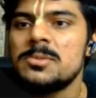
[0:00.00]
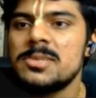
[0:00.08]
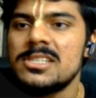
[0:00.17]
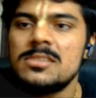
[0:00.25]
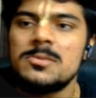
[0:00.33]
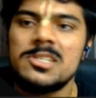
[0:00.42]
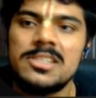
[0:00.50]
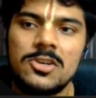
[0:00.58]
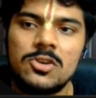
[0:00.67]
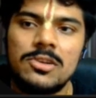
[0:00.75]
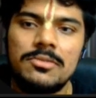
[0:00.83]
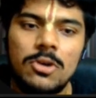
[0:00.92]
Namespace has
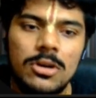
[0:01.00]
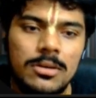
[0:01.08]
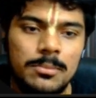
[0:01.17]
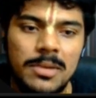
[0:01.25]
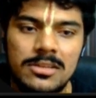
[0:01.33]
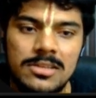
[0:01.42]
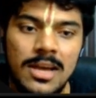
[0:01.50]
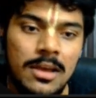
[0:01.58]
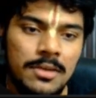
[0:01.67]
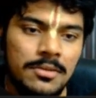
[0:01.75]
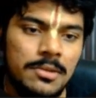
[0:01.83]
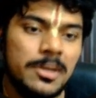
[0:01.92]
been set to default
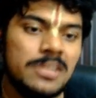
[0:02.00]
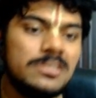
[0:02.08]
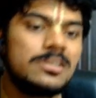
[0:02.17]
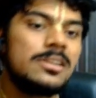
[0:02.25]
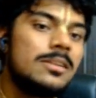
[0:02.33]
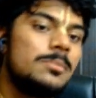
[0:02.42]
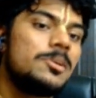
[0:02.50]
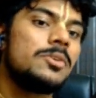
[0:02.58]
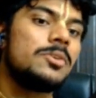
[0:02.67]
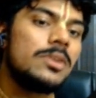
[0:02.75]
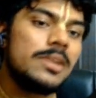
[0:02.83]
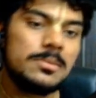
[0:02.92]
because I haven't mentioned
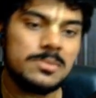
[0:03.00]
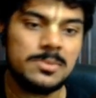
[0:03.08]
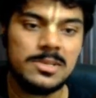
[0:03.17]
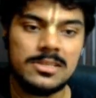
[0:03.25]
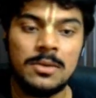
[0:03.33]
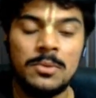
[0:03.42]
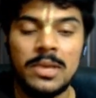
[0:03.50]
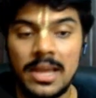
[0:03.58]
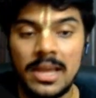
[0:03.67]
any particular namespace.